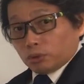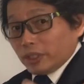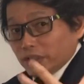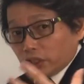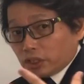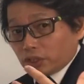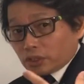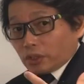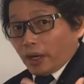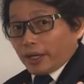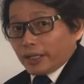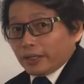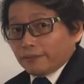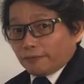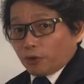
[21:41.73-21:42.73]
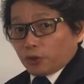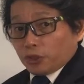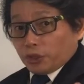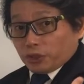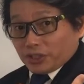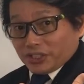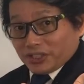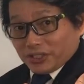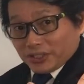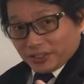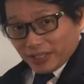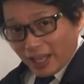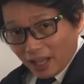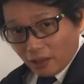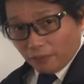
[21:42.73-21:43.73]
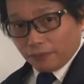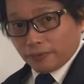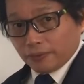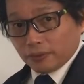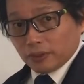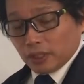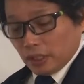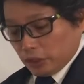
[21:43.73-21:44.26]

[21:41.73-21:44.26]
This is starting for yourself.